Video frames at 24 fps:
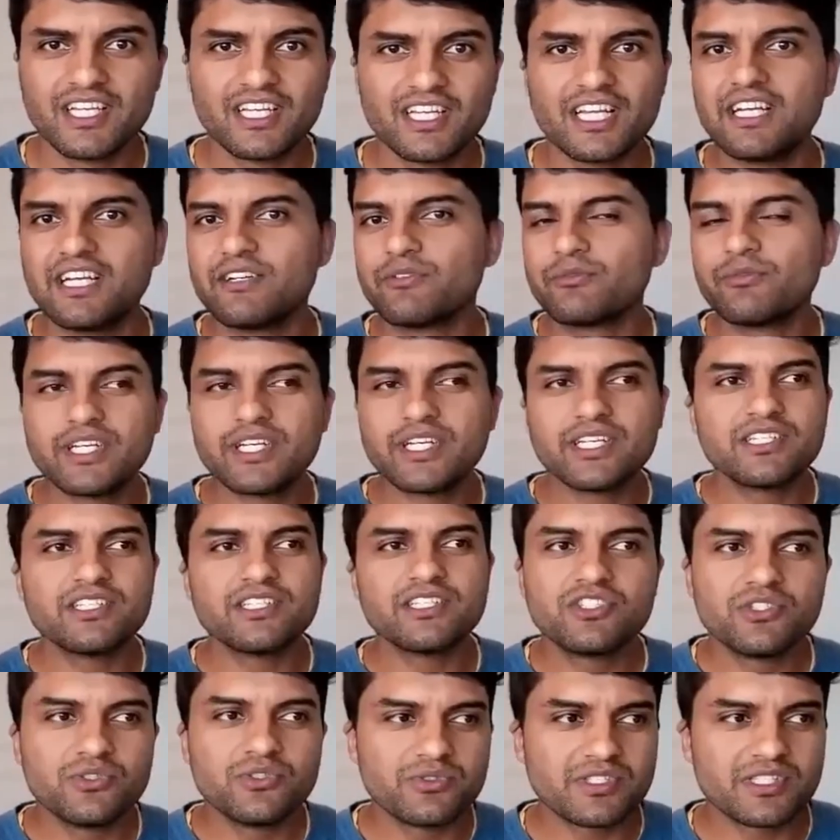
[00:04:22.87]
Like, when
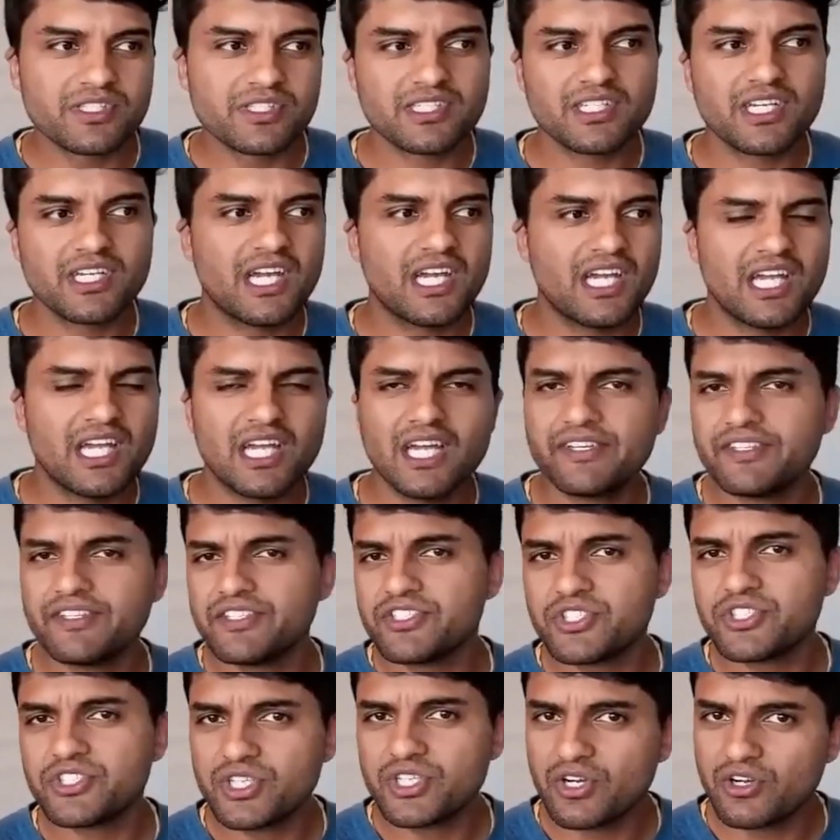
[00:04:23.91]
did you start? How
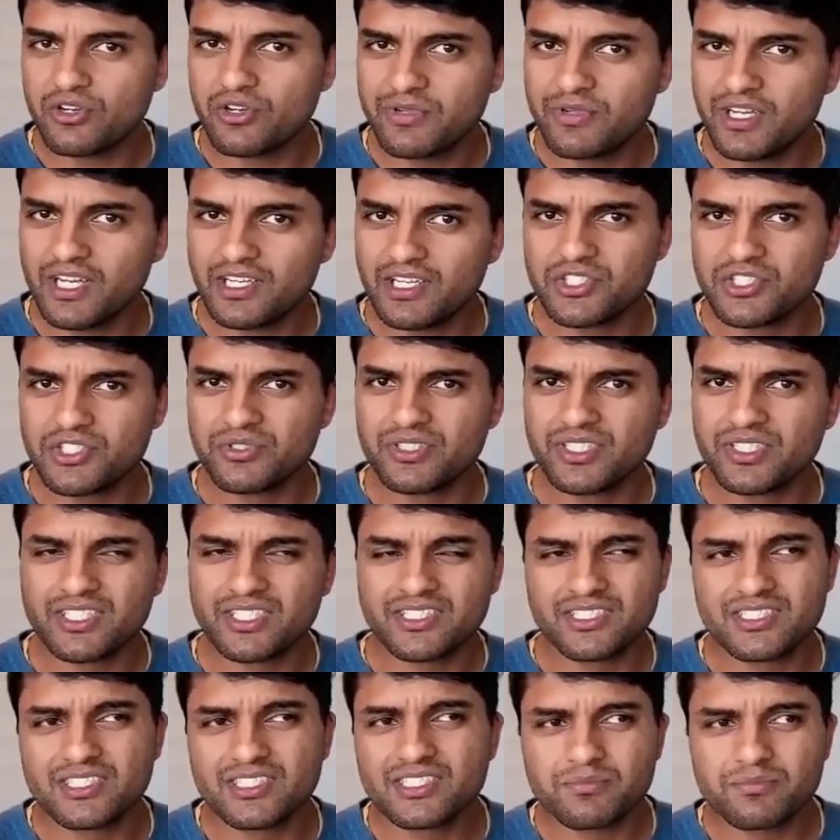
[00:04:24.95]
did you go about doing it?
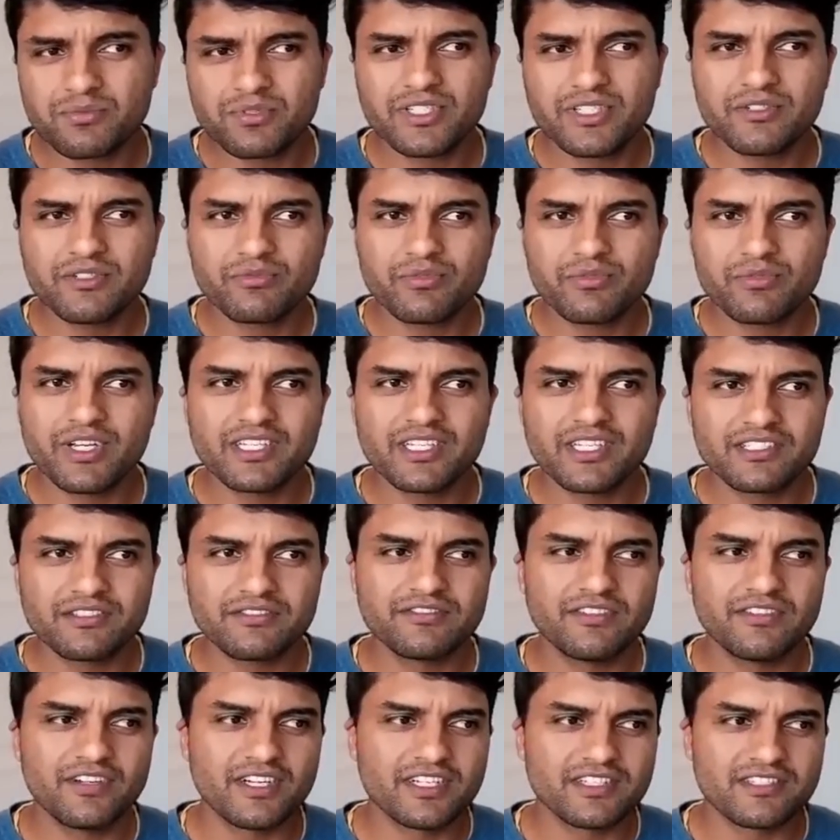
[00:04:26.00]
Because it's pretty rare to
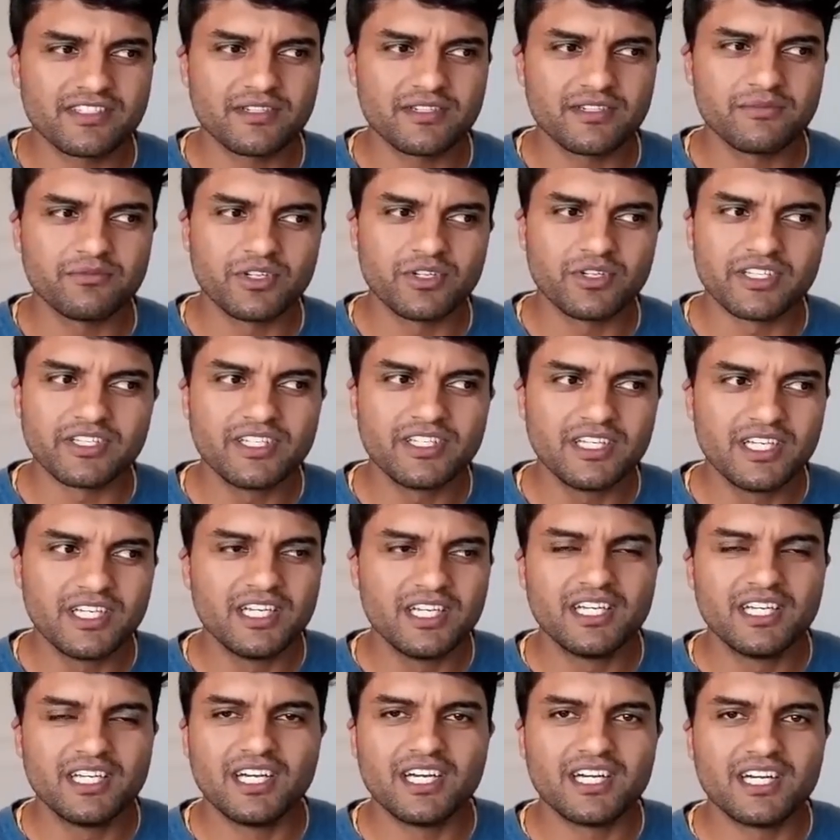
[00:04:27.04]
find someone
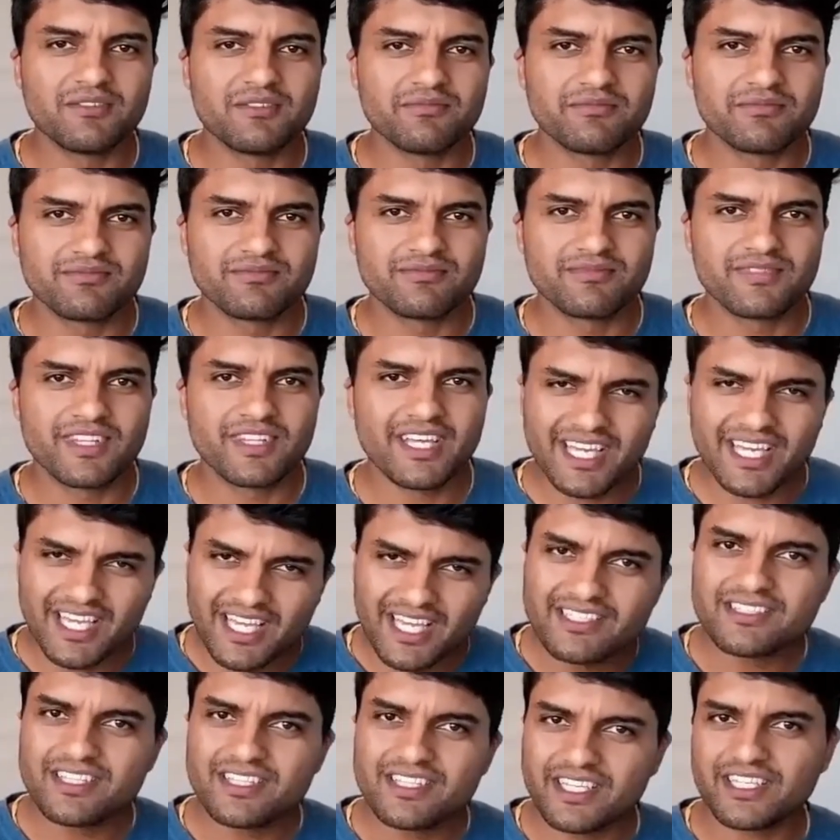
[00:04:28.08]
that
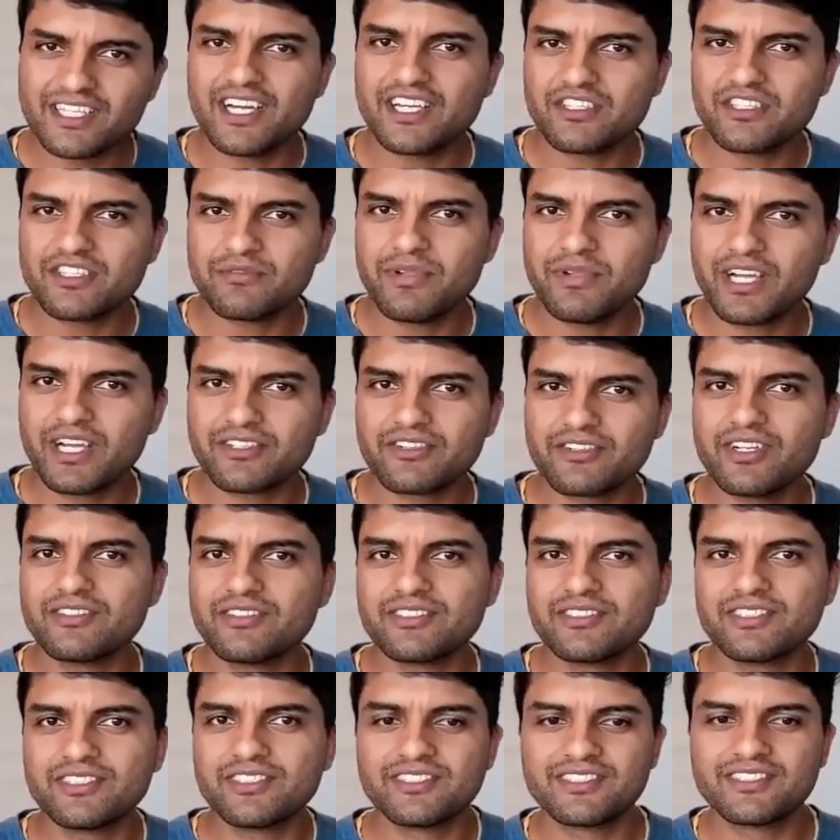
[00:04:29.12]
has that kind of
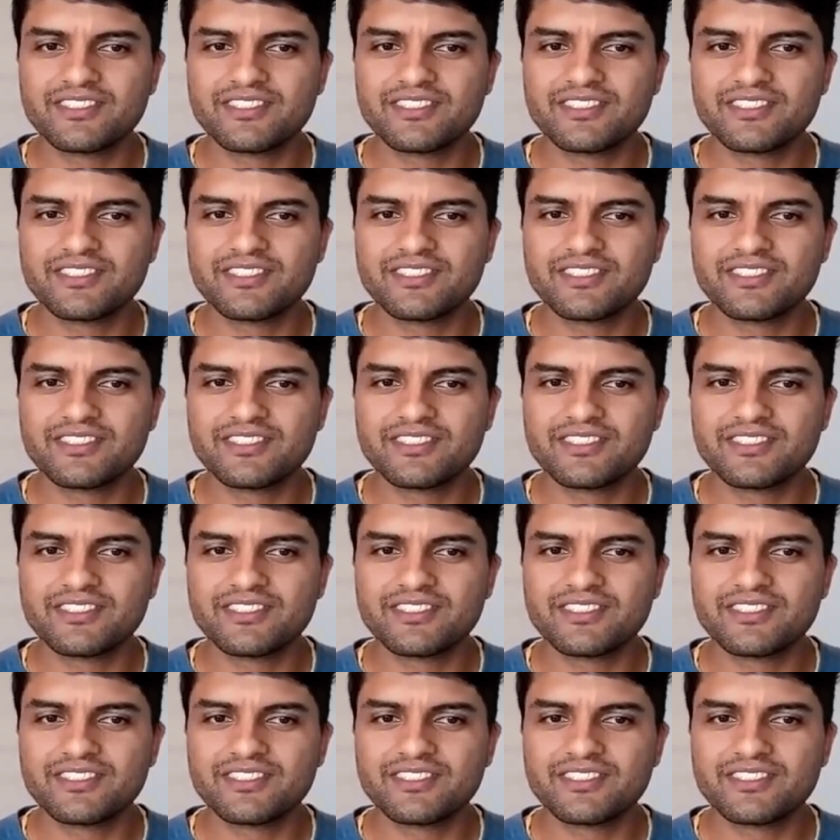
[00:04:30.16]
background.